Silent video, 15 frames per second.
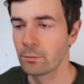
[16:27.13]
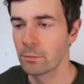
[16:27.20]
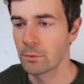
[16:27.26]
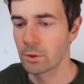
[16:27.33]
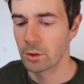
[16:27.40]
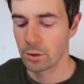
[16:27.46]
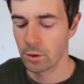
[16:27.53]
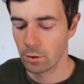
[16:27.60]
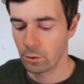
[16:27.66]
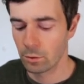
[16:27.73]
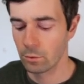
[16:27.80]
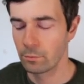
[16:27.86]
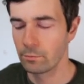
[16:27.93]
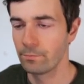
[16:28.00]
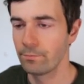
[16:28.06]

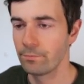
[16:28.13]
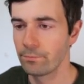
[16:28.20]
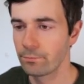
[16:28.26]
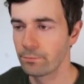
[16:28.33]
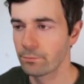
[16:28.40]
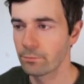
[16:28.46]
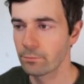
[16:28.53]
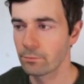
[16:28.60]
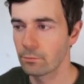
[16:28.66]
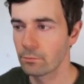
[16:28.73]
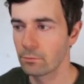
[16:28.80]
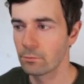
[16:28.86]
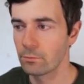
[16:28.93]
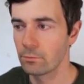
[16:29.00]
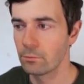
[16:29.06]
So
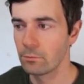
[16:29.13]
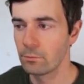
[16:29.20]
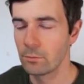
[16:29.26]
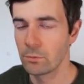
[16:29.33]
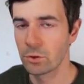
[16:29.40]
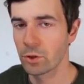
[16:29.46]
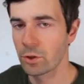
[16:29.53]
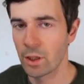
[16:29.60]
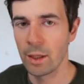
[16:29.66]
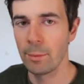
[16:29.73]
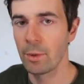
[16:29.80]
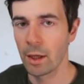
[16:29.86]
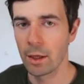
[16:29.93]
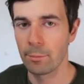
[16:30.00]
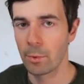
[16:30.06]
just keep
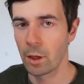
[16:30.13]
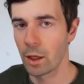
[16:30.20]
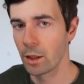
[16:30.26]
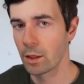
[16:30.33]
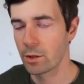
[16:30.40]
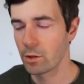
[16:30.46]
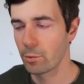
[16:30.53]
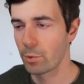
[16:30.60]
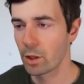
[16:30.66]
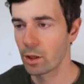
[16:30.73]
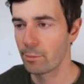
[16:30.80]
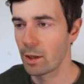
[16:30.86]
that in mind as you're putting